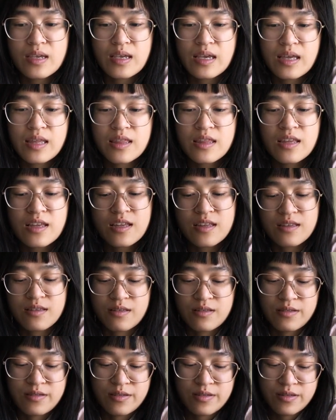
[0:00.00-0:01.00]
and
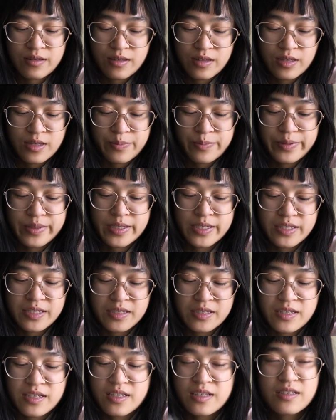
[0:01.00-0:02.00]
then the
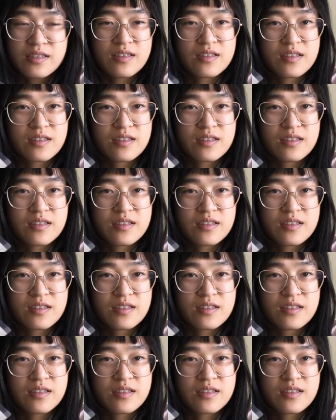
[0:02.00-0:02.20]
petiteknit